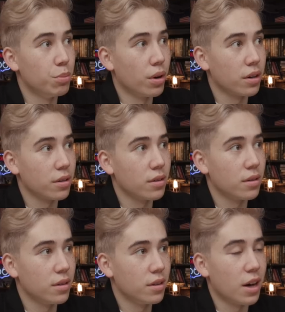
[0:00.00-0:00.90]
buckle.
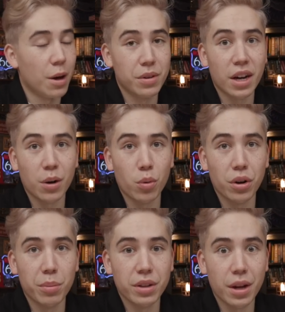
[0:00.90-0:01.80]
I'd be kind of worried
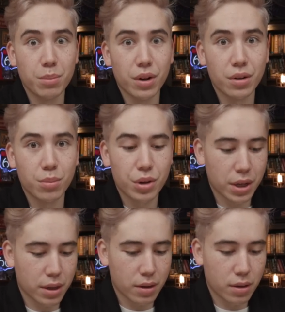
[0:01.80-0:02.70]
about that buckle breaking.